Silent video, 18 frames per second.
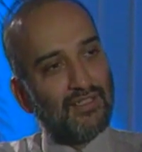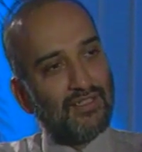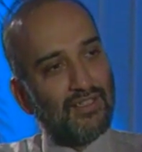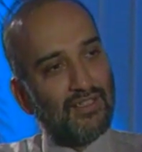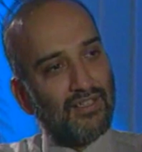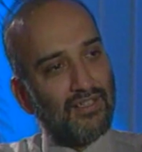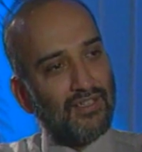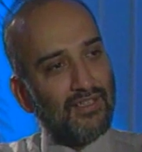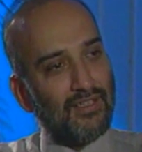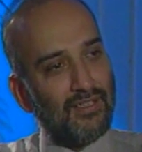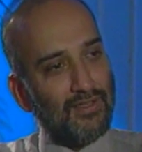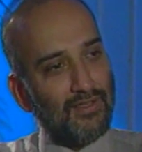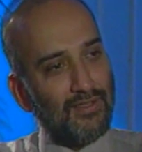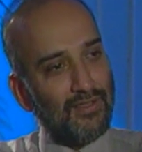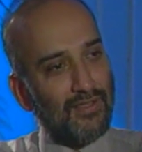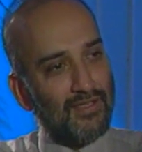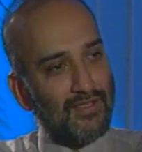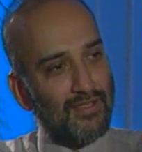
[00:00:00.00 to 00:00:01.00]
uh,
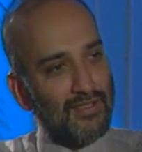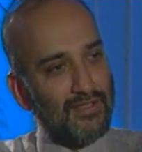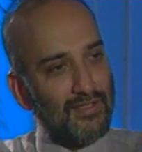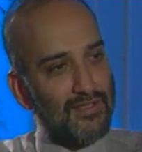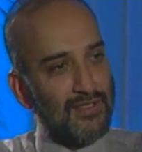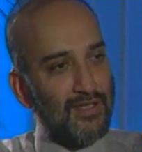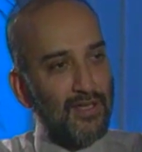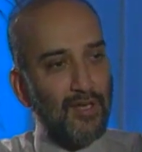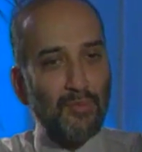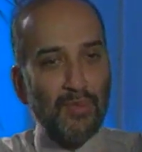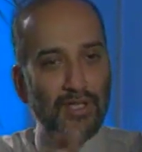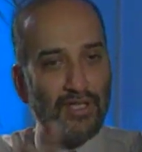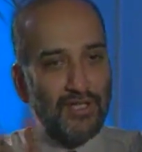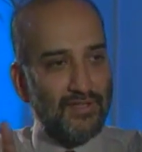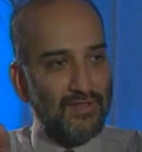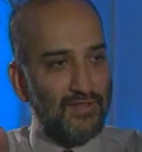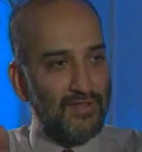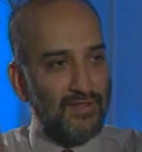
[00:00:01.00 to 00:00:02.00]
in, in, in,
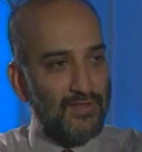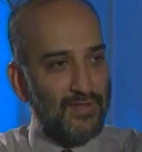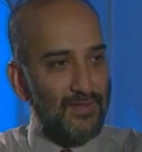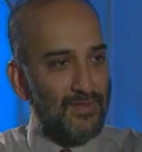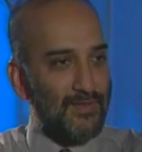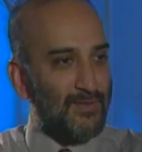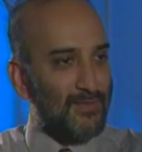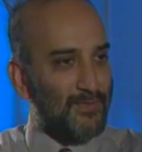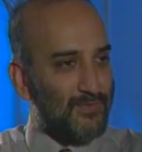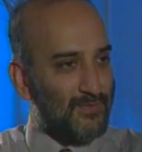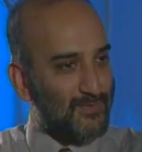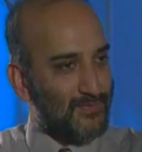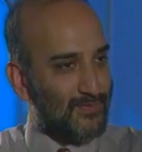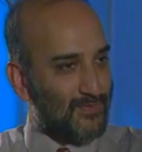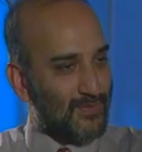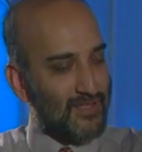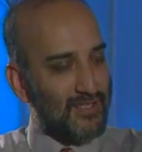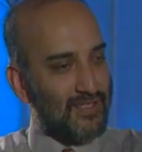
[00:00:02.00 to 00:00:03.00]
determining this, sort
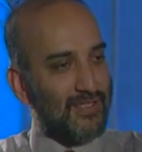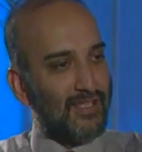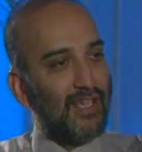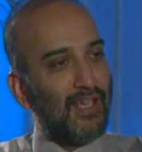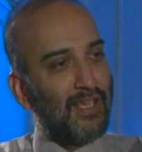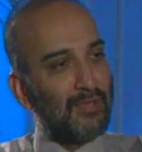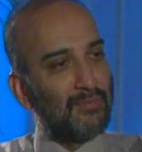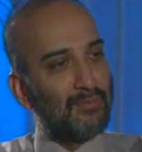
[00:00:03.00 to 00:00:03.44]
of, this decay,